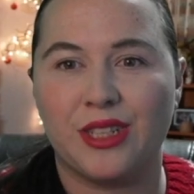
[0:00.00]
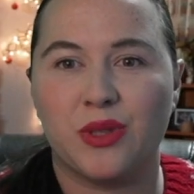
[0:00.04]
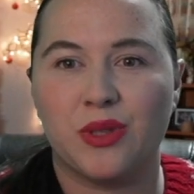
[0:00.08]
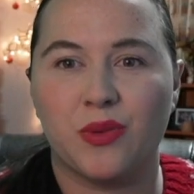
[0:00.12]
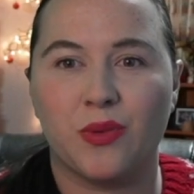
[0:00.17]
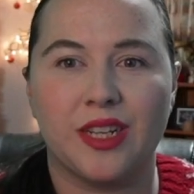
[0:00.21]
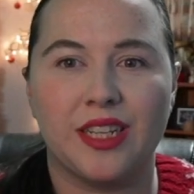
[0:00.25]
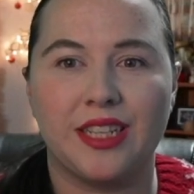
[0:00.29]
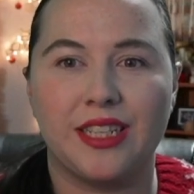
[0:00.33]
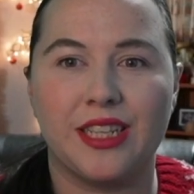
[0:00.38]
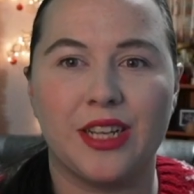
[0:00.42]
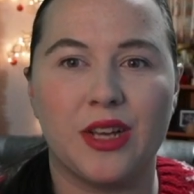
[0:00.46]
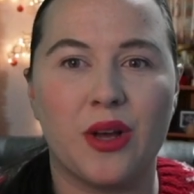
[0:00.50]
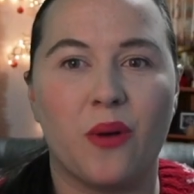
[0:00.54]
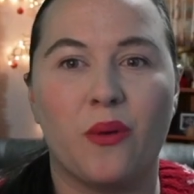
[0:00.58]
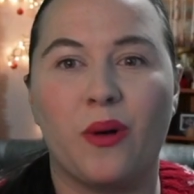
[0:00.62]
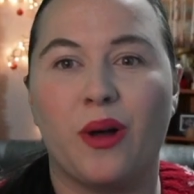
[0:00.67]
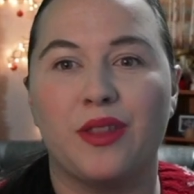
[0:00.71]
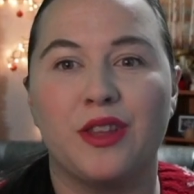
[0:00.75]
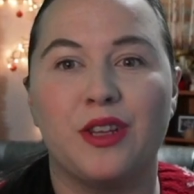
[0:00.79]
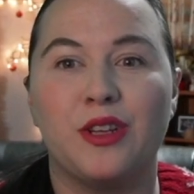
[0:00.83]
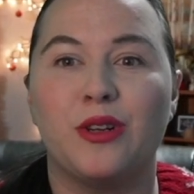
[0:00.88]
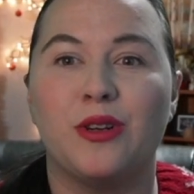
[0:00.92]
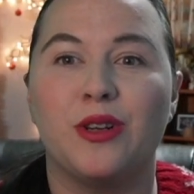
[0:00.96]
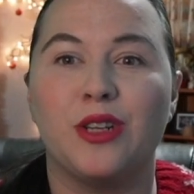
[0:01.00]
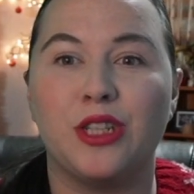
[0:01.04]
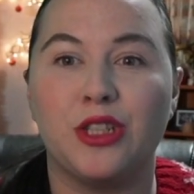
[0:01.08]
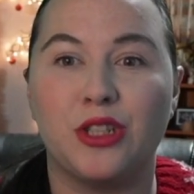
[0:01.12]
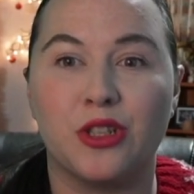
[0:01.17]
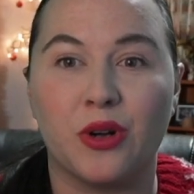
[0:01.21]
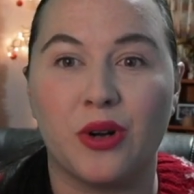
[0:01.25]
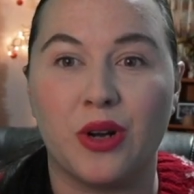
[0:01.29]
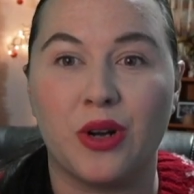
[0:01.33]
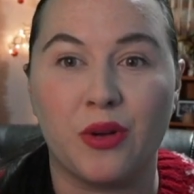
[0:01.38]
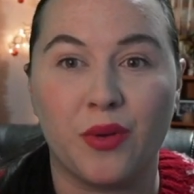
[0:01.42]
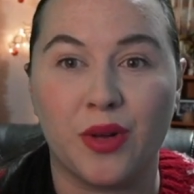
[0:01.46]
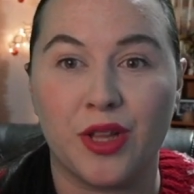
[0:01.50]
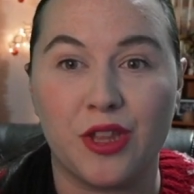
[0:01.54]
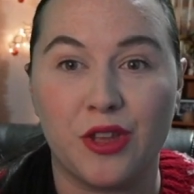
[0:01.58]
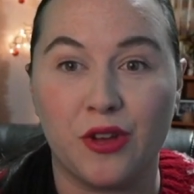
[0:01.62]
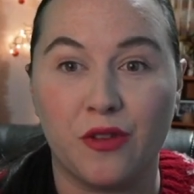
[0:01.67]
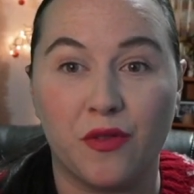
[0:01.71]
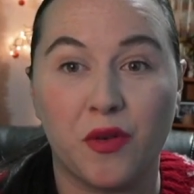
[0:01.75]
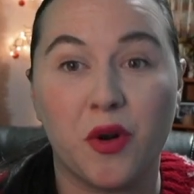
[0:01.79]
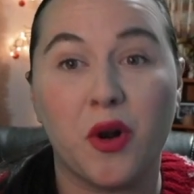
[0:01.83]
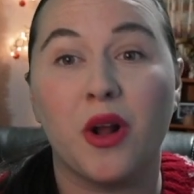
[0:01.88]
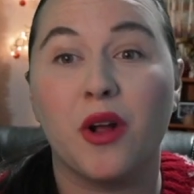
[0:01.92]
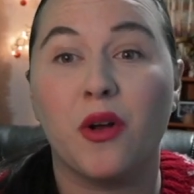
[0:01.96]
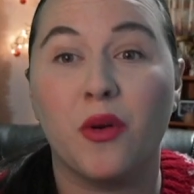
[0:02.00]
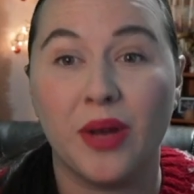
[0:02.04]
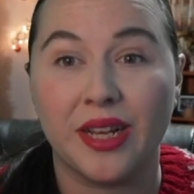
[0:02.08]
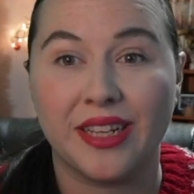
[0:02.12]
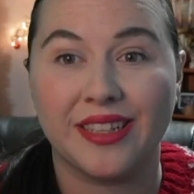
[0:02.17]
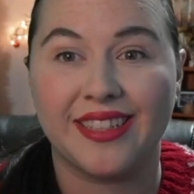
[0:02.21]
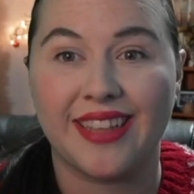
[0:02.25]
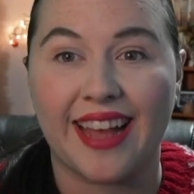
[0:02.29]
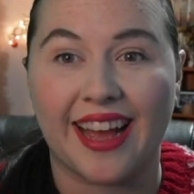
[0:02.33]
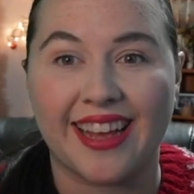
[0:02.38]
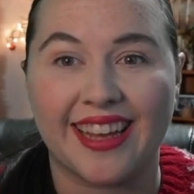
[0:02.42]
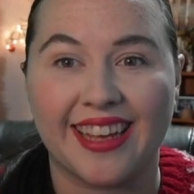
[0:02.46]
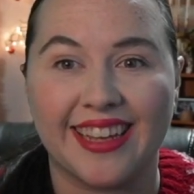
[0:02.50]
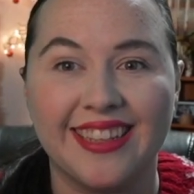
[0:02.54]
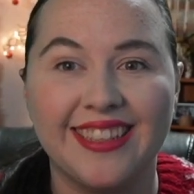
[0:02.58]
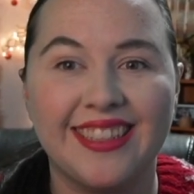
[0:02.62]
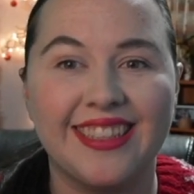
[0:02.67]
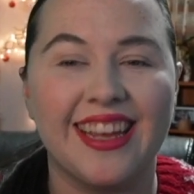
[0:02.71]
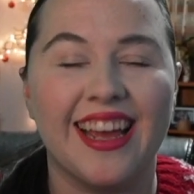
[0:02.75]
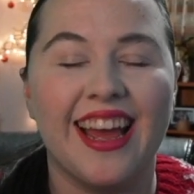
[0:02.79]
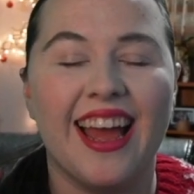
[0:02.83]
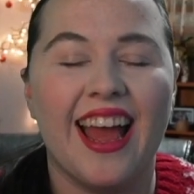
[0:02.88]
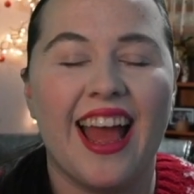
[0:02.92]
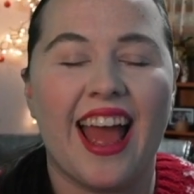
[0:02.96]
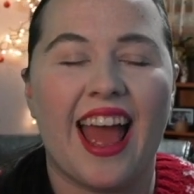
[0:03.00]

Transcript: I just wanted to go on the nerdy journey with you for a quick second